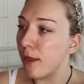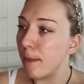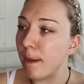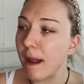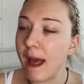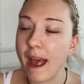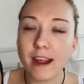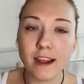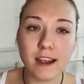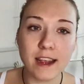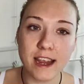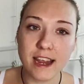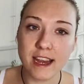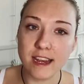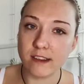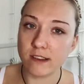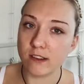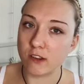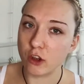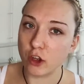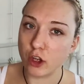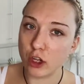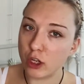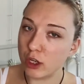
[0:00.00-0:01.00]
The black
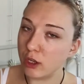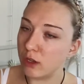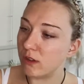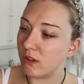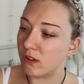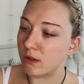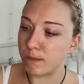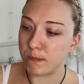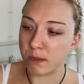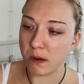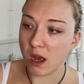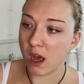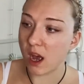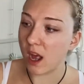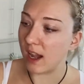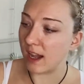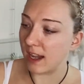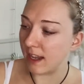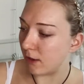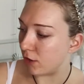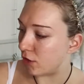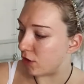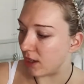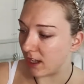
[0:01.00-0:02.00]
is used, but
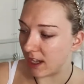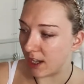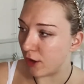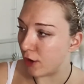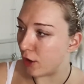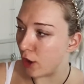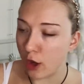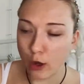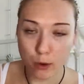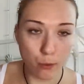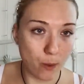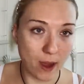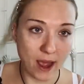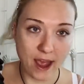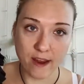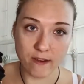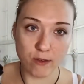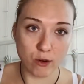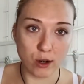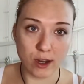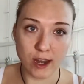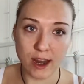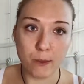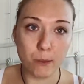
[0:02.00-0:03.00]
literally
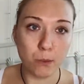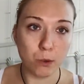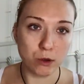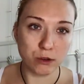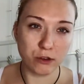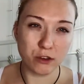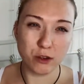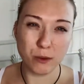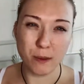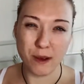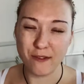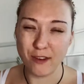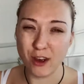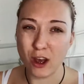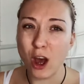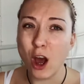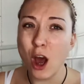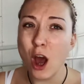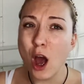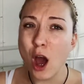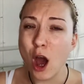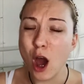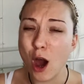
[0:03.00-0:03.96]
nowhere on it whatsoever.